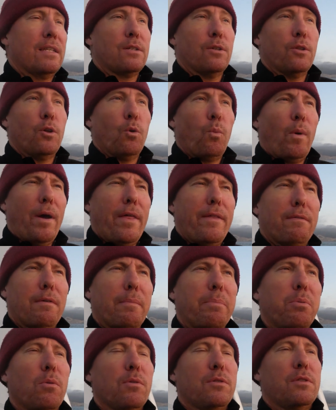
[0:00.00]
So the weather
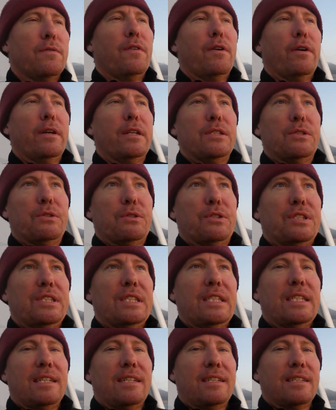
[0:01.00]
reports are very
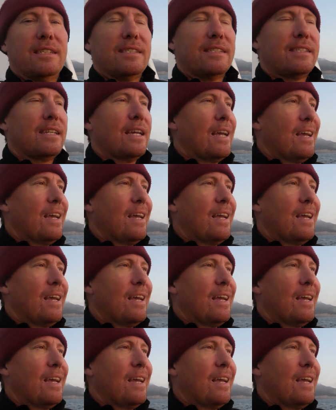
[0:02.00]
interesting because